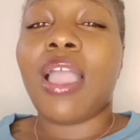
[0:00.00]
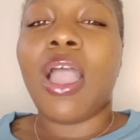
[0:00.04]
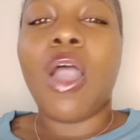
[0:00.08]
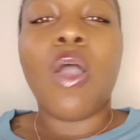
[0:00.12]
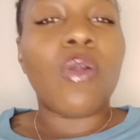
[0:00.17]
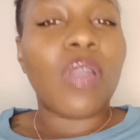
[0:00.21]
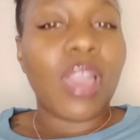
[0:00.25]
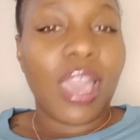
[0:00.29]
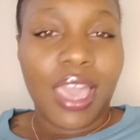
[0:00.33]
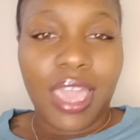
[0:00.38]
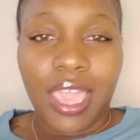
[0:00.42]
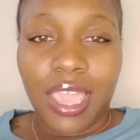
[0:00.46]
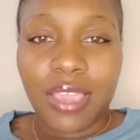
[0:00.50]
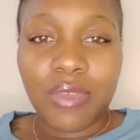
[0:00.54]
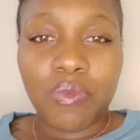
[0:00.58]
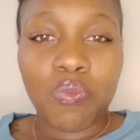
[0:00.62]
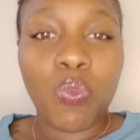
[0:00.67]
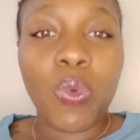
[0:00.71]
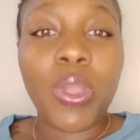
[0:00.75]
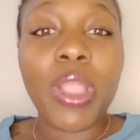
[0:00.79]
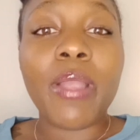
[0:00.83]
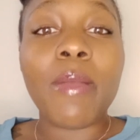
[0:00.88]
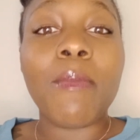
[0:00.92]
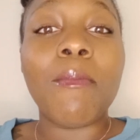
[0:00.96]
okay,
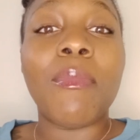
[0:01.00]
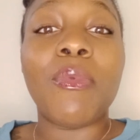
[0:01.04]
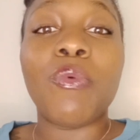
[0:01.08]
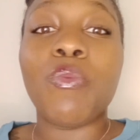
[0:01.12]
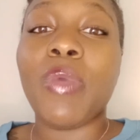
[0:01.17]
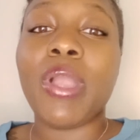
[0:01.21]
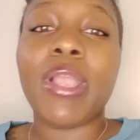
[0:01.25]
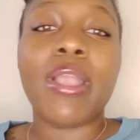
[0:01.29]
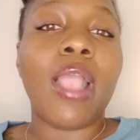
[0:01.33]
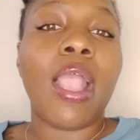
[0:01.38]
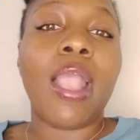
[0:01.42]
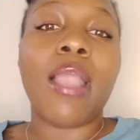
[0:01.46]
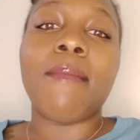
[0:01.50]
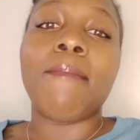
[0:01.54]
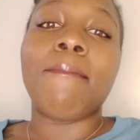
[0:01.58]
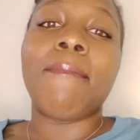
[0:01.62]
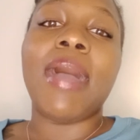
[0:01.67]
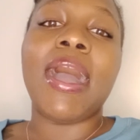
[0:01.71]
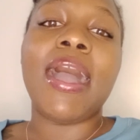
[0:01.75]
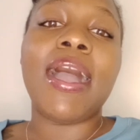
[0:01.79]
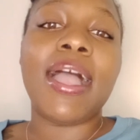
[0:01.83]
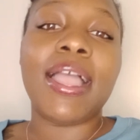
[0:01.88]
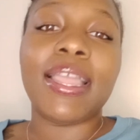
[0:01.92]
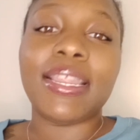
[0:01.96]
we're our
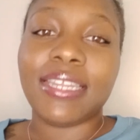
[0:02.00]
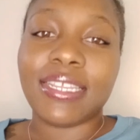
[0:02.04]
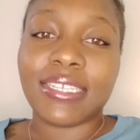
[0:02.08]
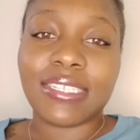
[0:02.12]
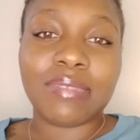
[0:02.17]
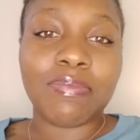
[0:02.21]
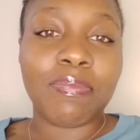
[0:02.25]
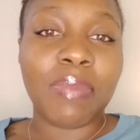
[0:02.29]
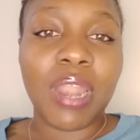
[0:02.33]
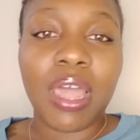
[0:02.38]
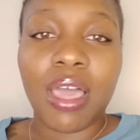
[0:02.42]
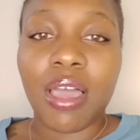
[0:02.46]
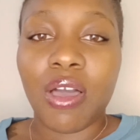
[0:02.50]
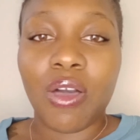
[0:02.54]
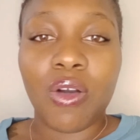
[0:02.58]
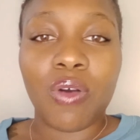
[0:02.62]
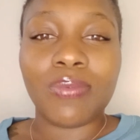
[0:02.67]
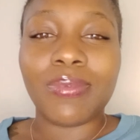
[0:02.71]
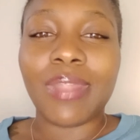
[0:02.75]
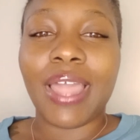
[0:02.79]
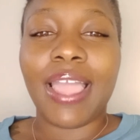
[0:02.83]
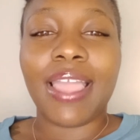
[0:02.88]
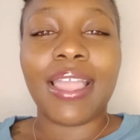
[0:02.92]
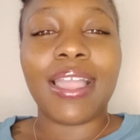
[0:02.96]
mind is
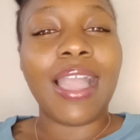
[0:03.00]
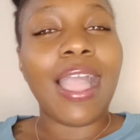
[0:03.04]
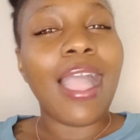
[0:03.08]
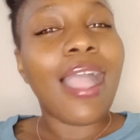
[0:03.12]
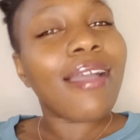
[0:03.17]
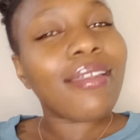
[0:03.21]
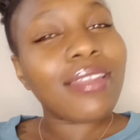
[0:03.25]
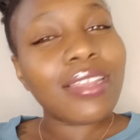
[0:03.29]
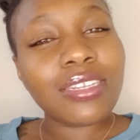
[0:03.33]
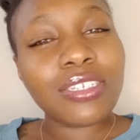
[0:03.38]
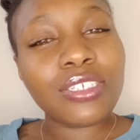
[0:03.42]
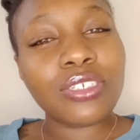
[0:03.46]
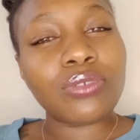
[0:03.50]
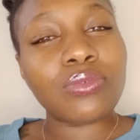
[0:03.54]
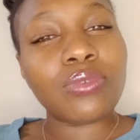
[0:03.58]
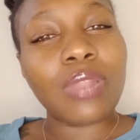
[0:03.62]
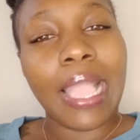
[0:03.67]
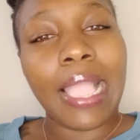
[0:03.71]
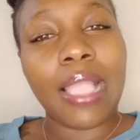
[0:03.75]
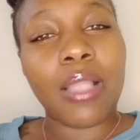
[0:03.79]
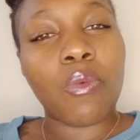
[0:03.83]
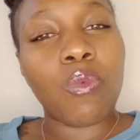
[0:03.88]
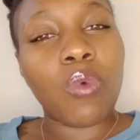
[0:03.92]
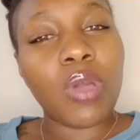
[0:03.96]
blown. Like, how did you,
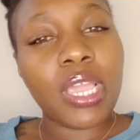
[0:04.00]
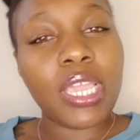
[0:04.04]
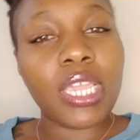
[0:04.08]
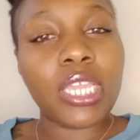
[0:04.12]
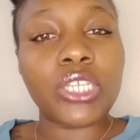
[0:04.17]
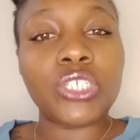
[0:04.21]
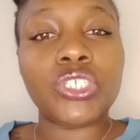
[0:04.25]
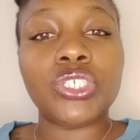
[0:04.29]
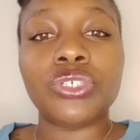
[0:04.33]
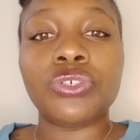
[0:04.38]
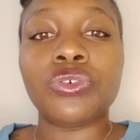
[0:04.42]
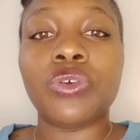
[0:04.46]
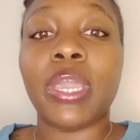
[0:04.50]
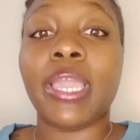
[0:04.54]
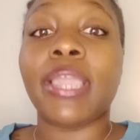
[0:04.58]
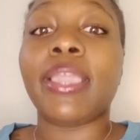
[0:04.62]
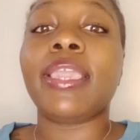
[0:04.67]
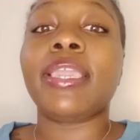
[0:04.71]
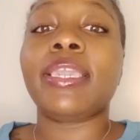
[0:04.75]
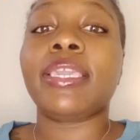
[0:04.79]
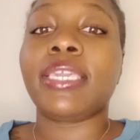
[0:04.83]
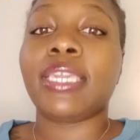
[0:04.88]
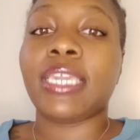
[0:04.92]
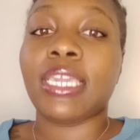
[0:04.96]
like, what is you? And
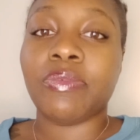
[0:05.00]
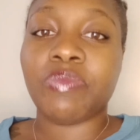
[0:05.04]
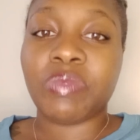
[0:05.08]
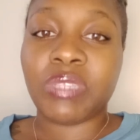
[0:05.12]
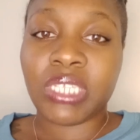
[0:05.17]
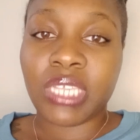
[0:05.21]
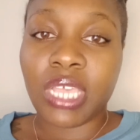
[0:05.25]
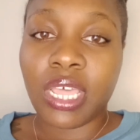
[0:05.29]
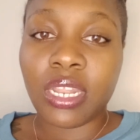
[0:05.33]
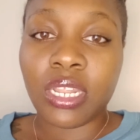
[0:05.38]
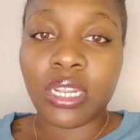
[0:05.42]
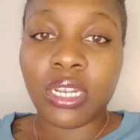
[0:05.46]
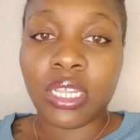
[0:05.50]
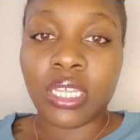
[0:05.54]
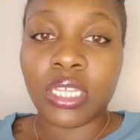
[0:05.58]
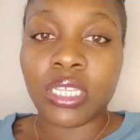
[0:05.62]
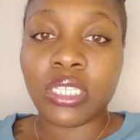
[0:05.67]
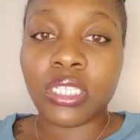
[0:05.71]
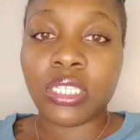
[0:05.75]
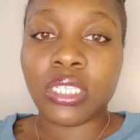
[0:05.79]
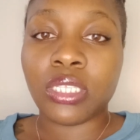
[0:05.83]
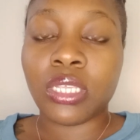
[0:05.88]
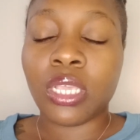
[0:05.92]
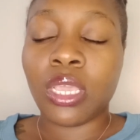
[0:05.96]
he keeps telling
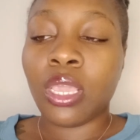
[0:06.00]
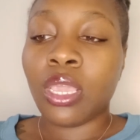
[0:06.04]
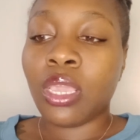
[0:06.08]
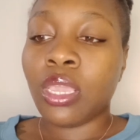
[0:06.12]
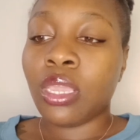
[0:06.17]
us,